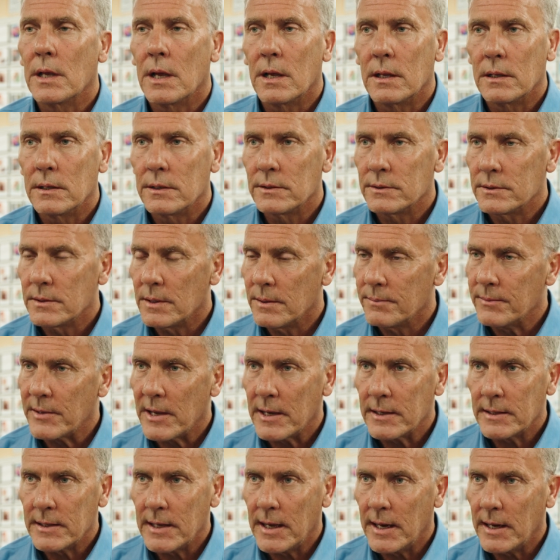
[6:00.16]
I'm
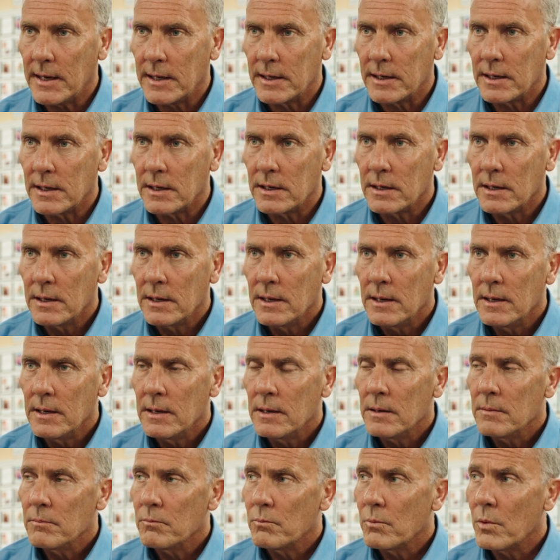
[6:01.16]
not taking it.
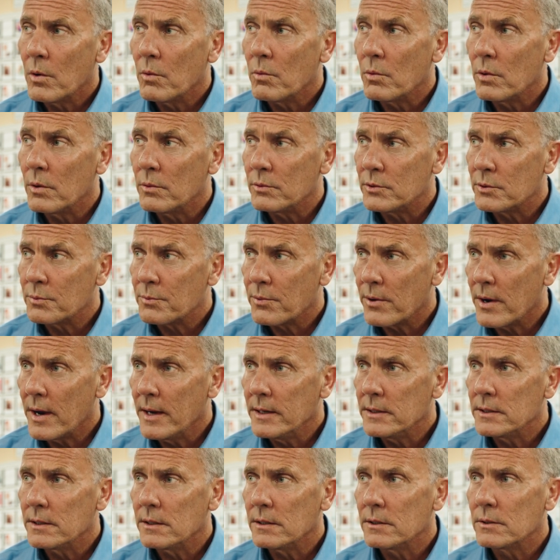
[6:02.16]
But what was
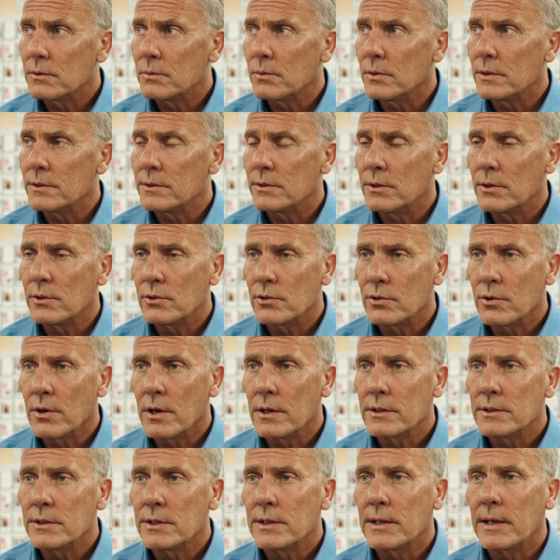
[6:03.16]
priceless was the
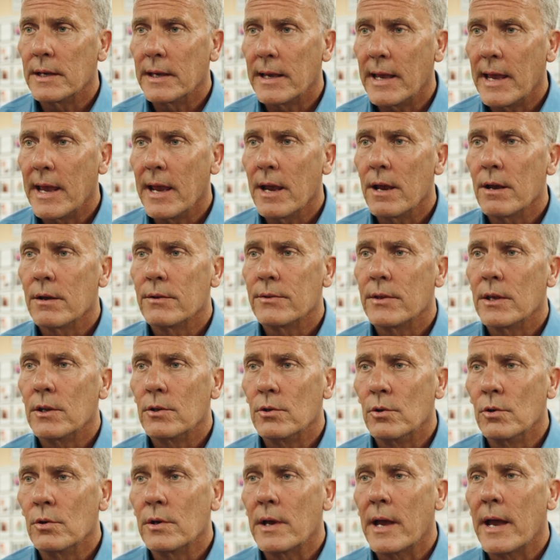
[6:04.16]
trust and care that
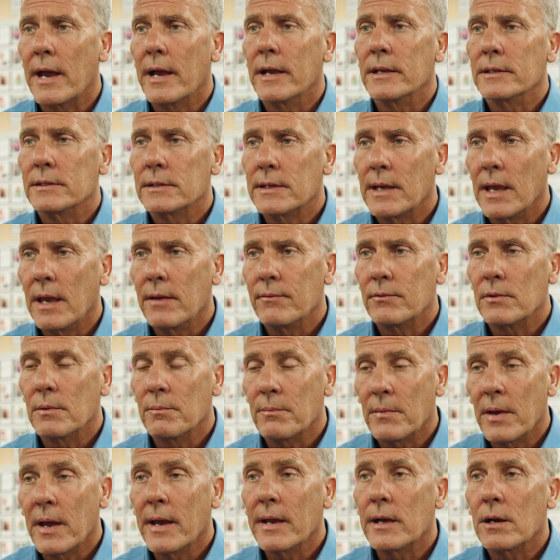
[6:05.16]
you guys gave to
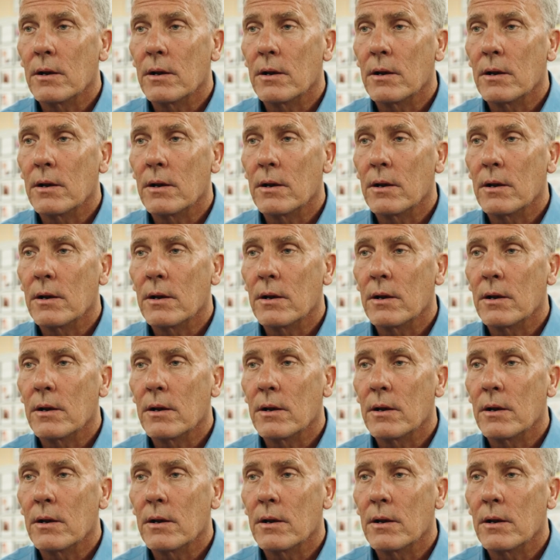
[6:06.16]
my